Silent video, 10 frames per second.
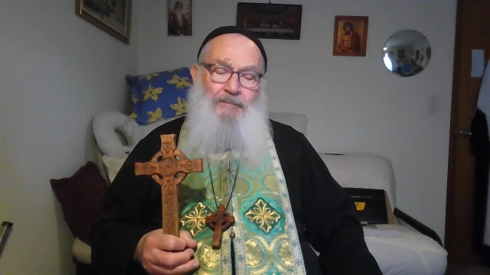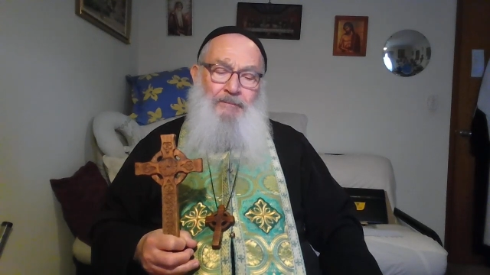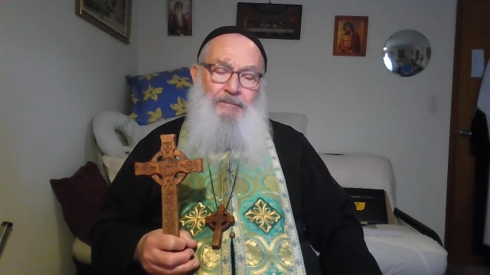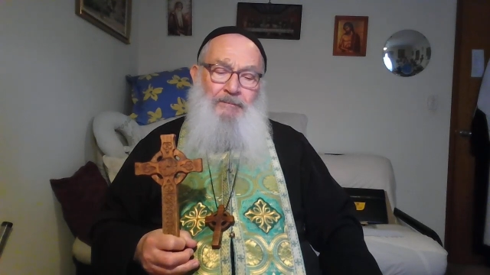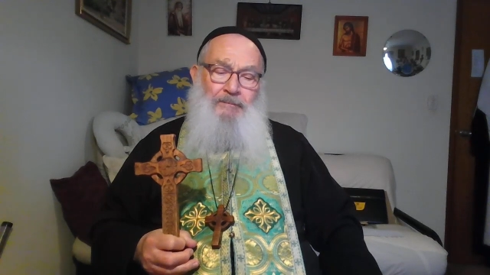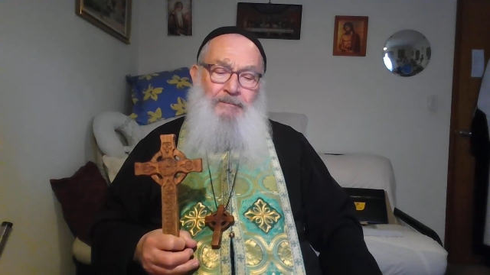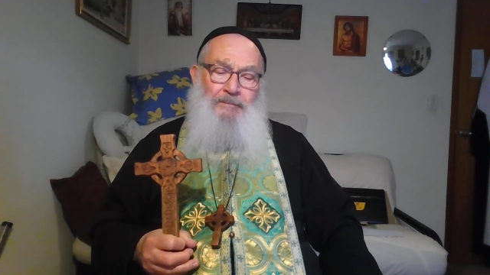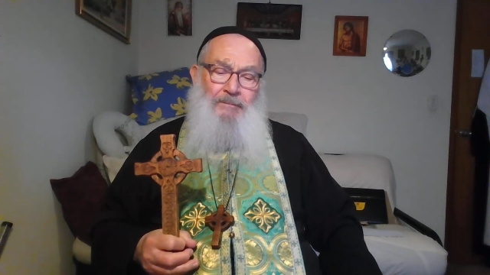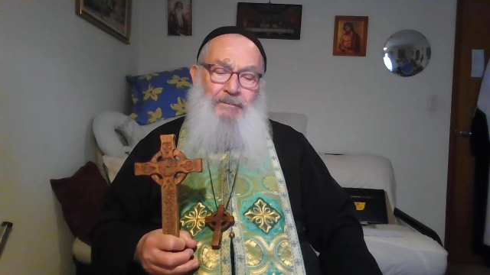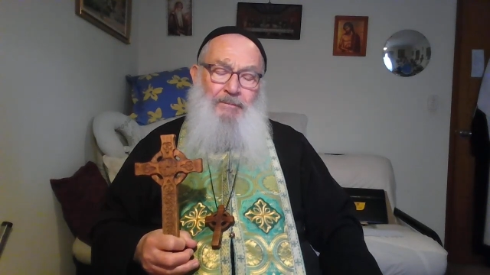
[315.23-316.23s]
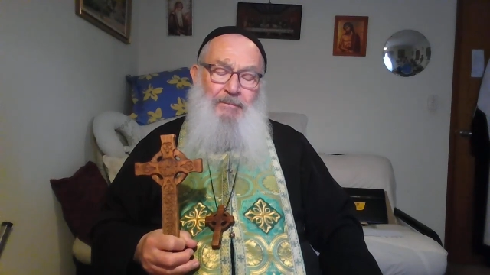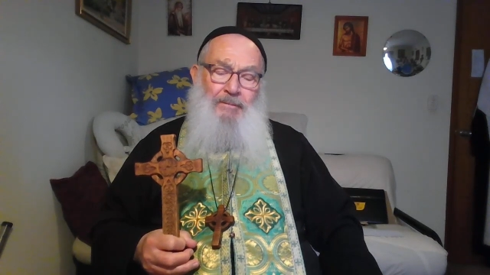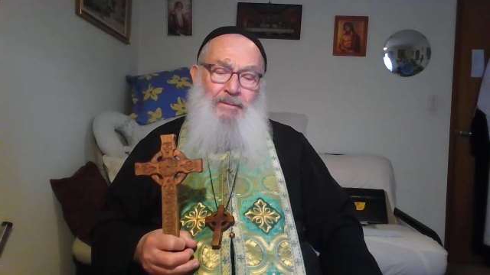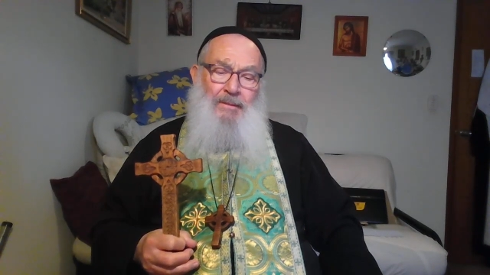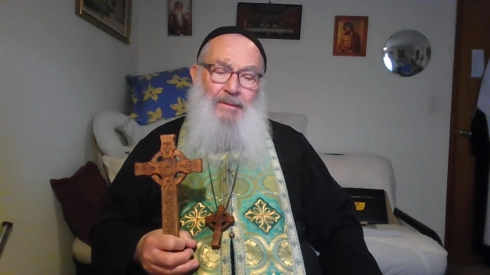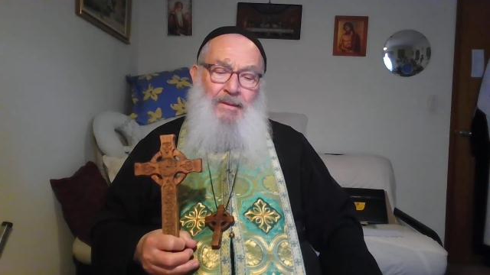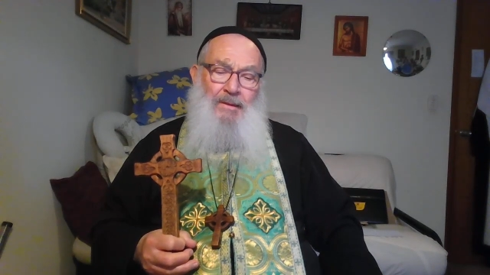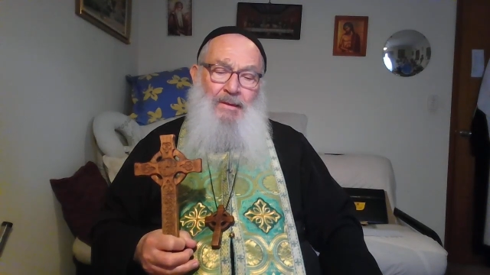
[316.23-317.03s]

Nothing is said.